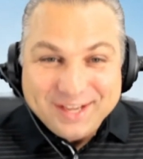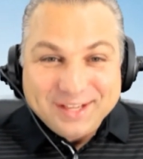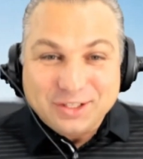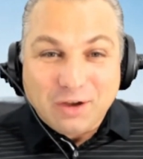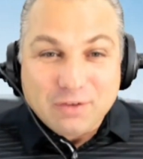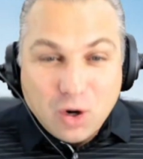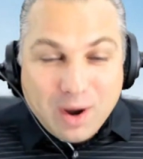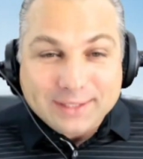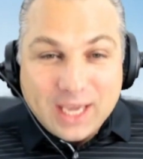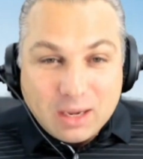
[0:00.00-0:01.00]
So if you don't
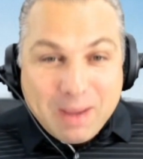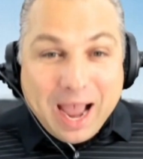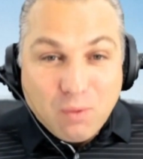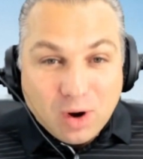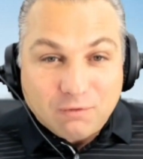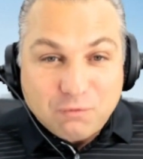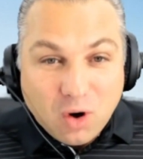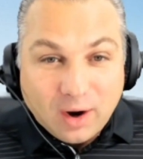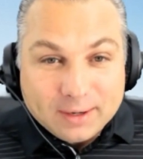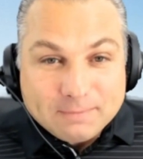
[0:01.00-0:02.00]
want to take my word
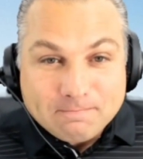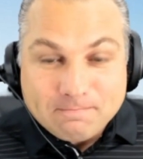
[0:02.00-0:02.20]
for it,